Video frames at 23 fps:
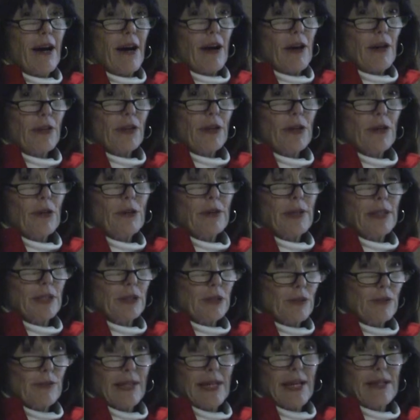Although in
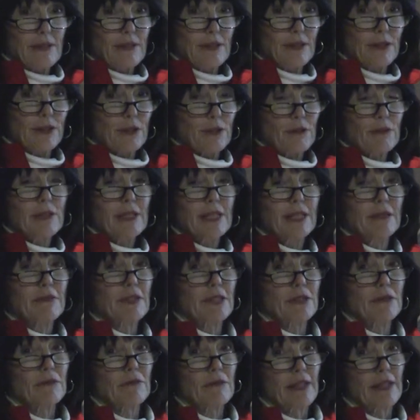2003 it was a